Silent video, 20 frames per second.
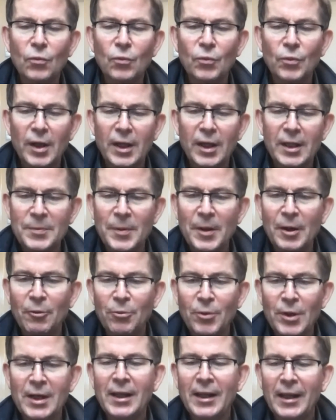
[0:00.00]
it's been a
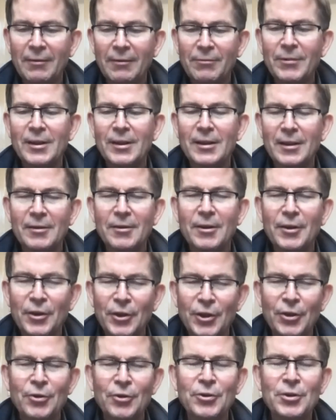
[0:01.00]
really
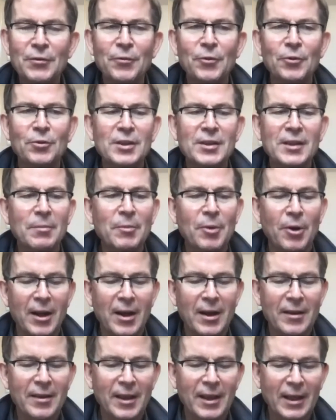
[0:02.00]
useful summary, I
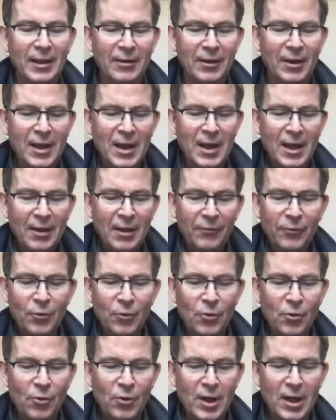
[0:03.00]
think,
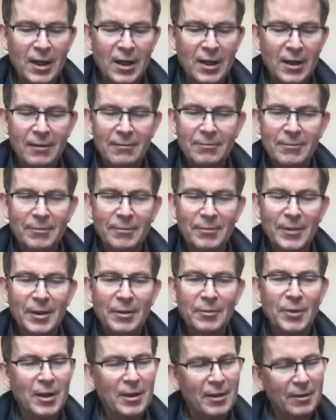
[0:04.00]
for a
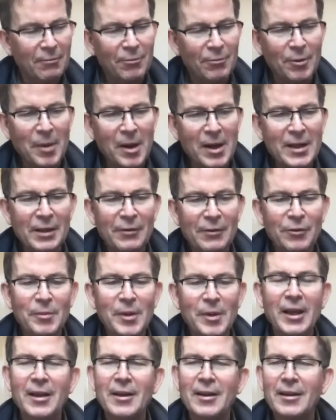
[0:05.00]
reminder for me,
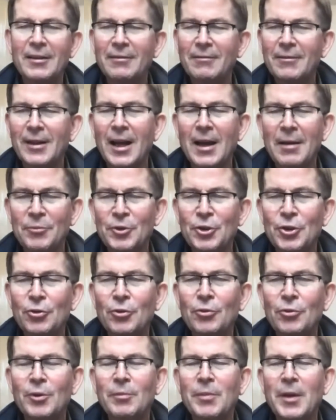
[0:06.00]
and I'm sure
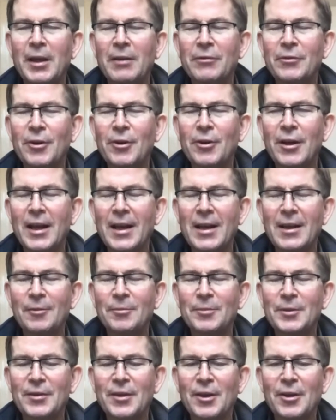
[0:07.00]
will be of great help to
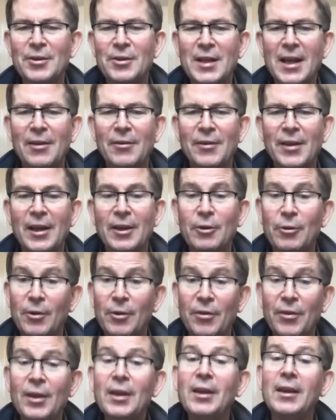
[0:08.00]
those out there who are
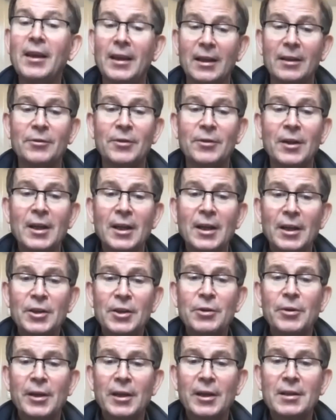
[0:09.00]
thinking of
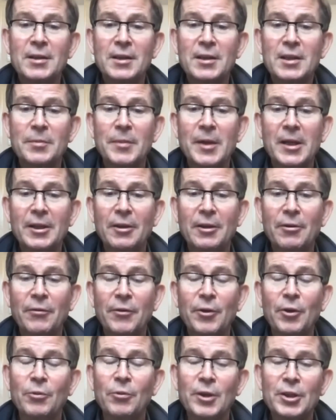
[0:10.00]
doing a systematic review,
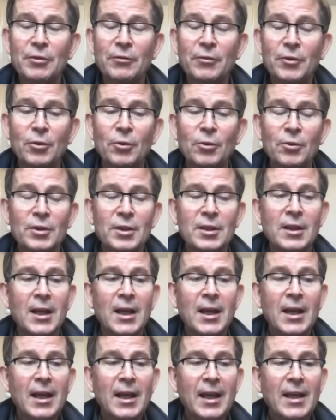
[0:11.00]
which of course
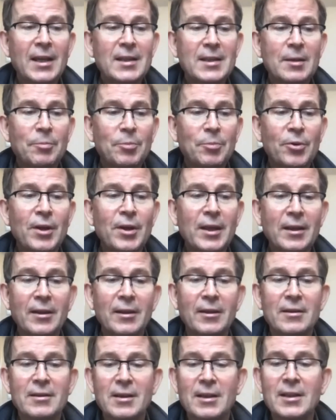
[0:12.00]
is the
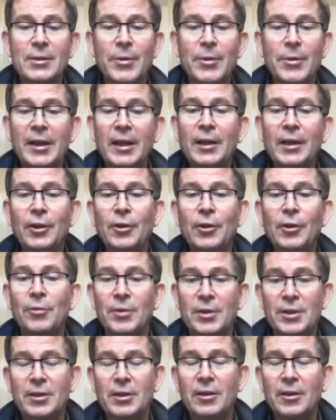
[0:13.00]
precursor to any new
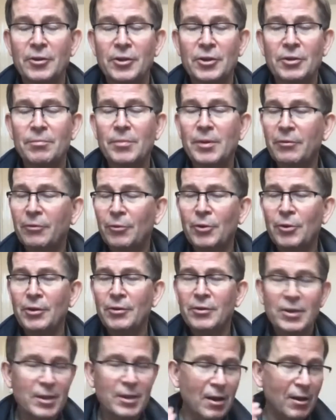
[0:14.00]
research. Before you
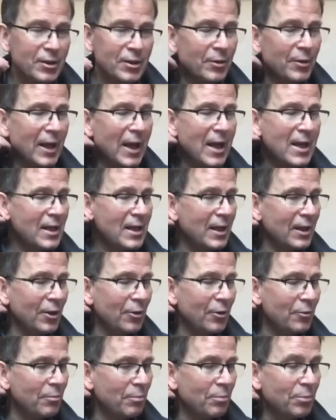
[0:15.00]
start doing any new
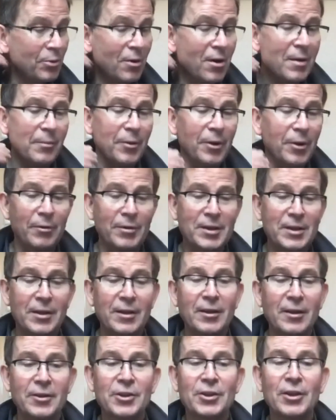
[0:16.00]
primary
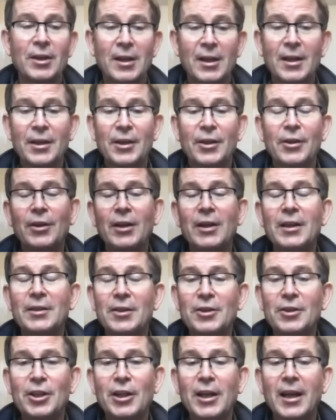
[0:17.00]
research, you need to
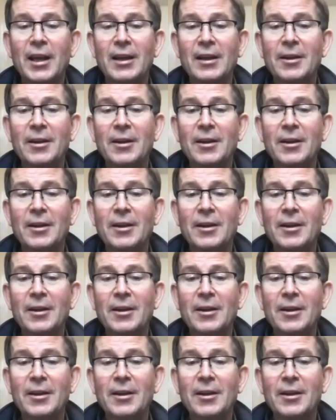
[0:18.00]
check